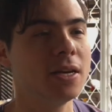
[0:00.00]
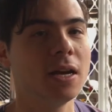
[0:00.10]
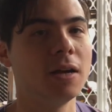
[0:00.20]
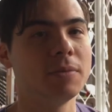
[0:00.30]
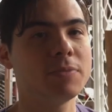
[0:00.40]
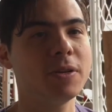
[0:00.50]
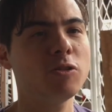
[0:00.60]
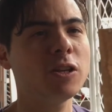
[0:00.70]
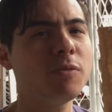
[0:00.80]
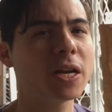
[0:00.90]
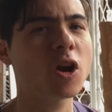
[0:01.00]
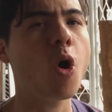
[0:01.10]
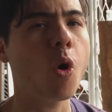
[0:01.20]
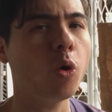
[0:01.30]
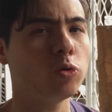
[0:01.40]
It's been a little bit
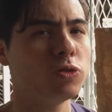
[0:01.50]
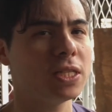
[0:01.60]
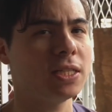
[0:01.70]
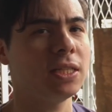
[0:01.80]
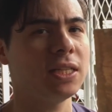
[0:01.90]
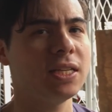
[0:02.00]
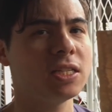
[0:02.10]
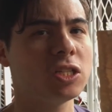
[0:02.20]
cold recently,